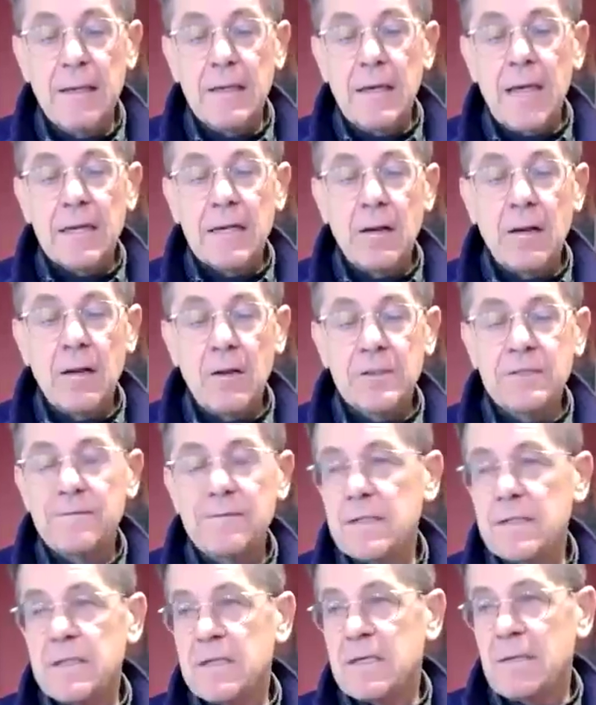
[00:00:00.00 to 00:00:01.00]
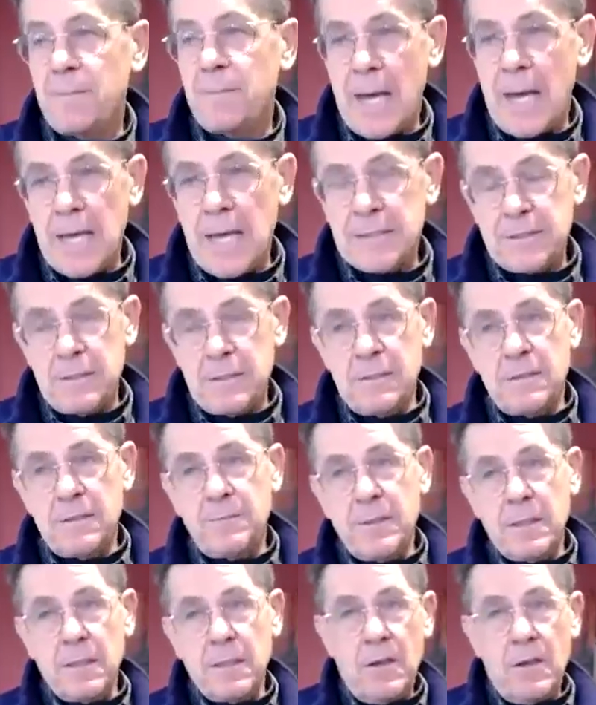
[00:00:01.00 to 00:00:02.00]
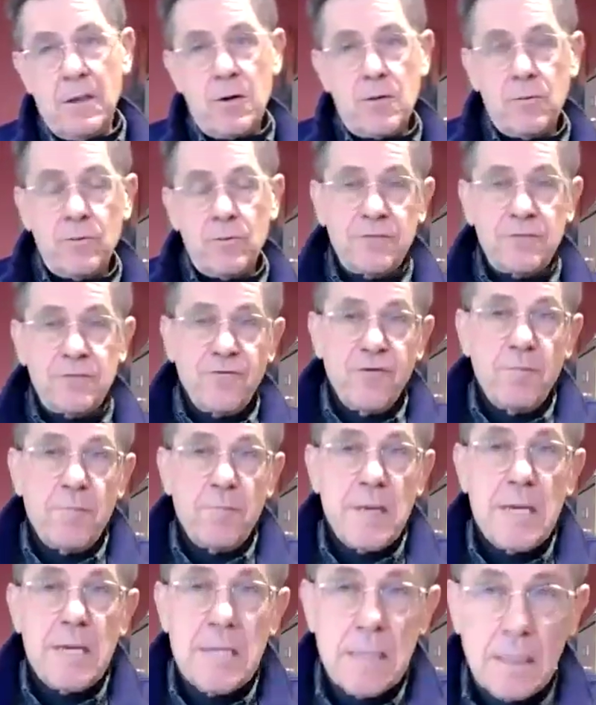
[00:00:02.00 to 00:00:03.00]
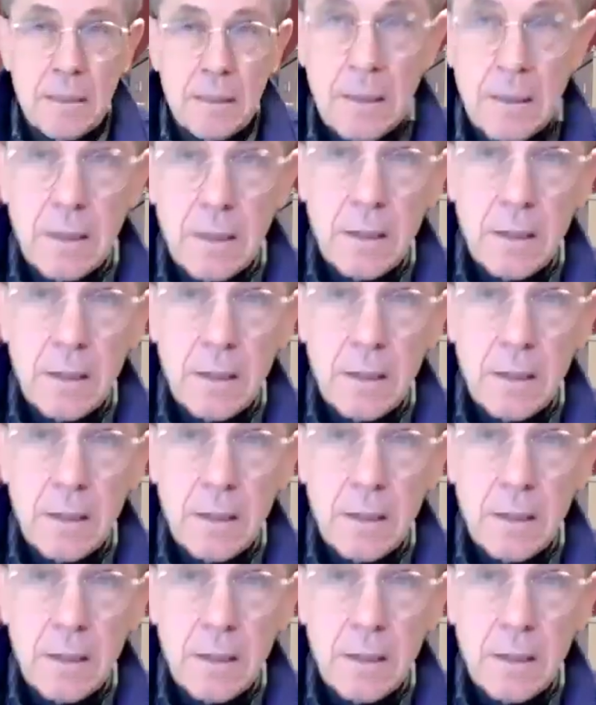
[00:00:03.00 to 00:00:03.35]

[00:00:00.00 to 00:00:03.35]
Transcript: and cultivate the capacity to be alone, which for me,